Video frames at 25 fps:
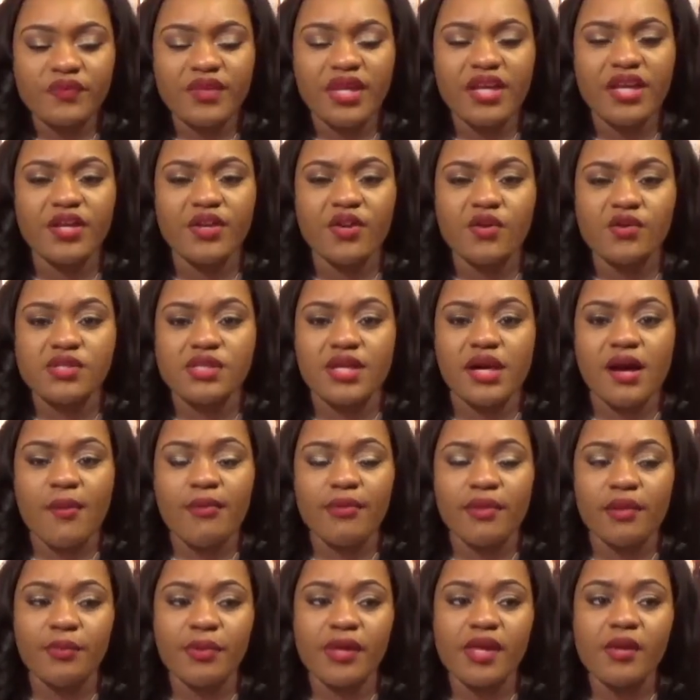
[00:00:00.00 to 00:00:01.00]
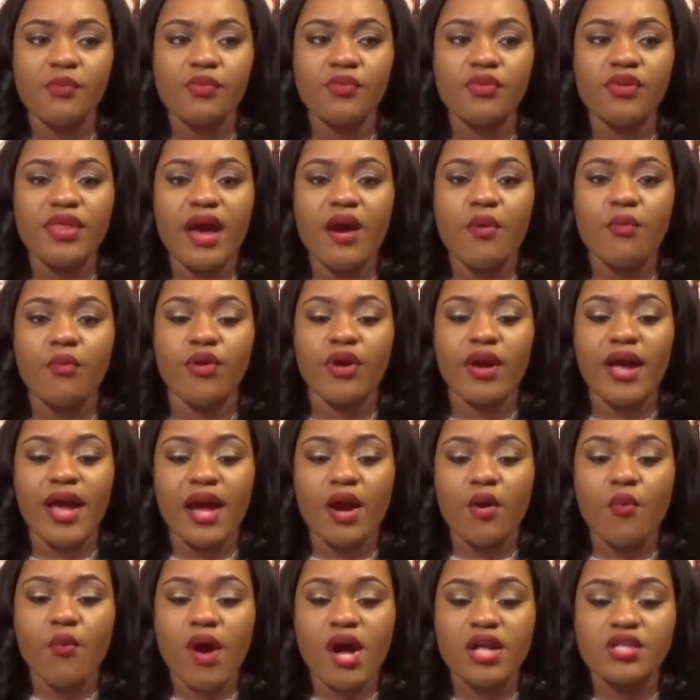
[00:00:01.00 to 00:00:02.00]
he knows a couple of people that work
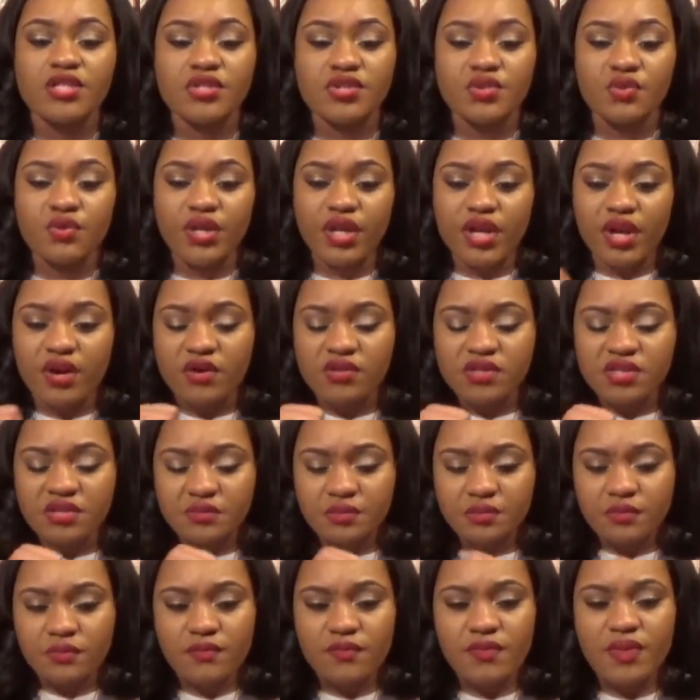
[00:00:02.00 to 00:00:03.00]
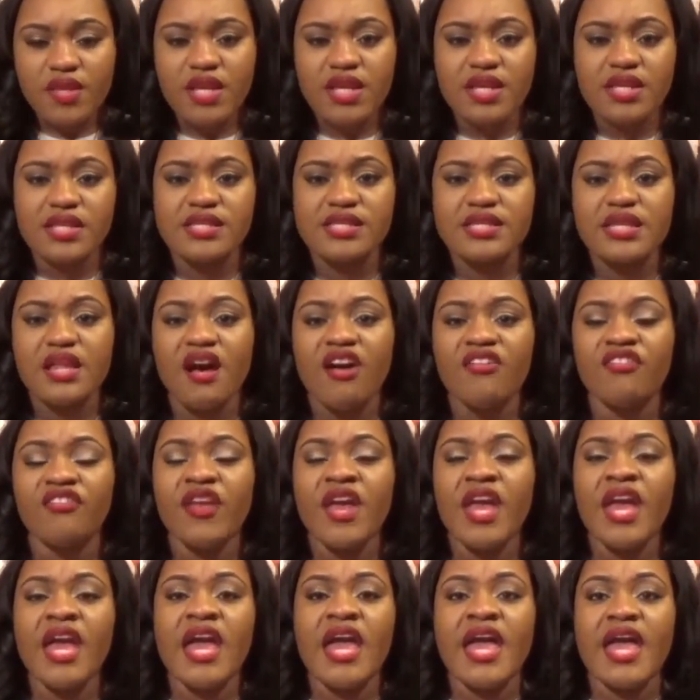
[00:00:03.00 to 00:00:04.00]
at K.O.D Studios and
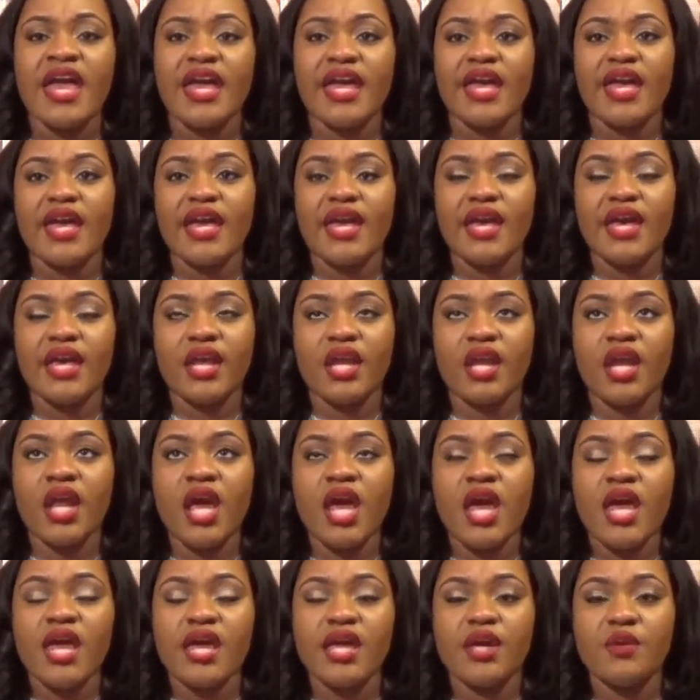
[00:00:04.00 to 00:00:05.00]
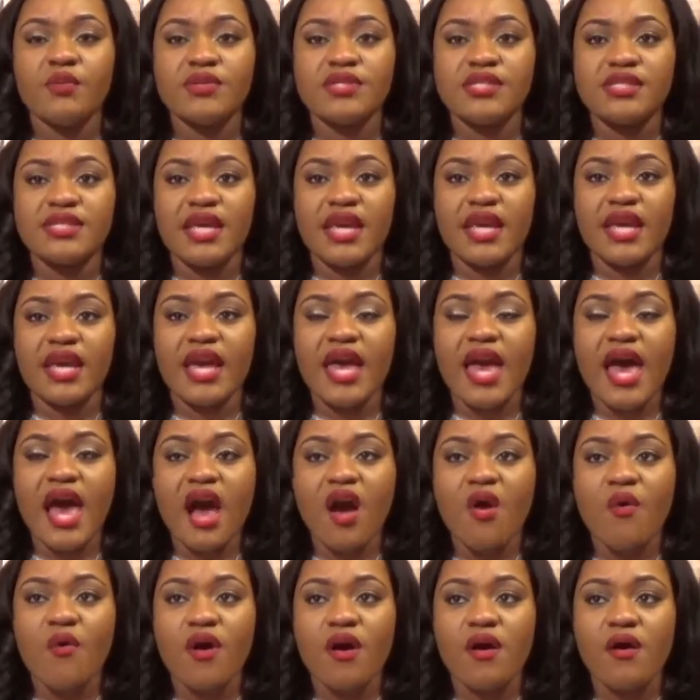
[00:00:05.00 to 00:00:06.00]
stuff, and he was saying
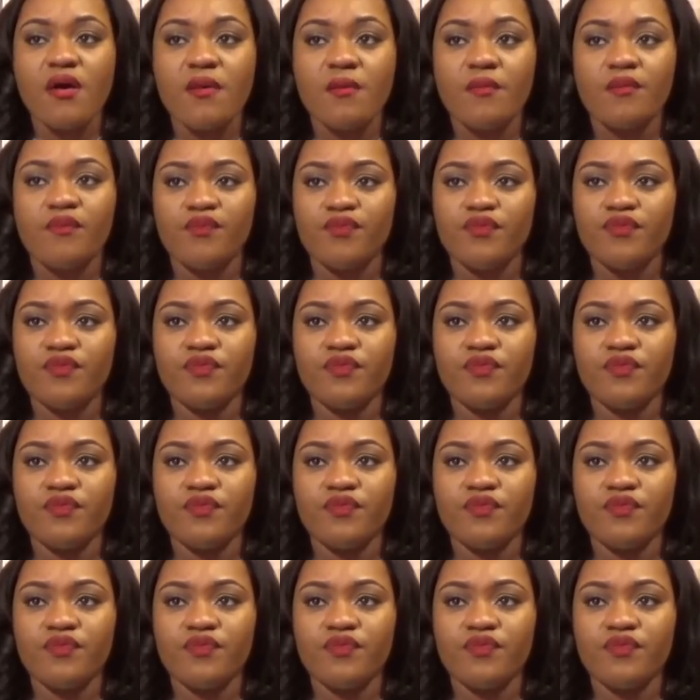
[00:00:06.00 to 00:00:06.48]
how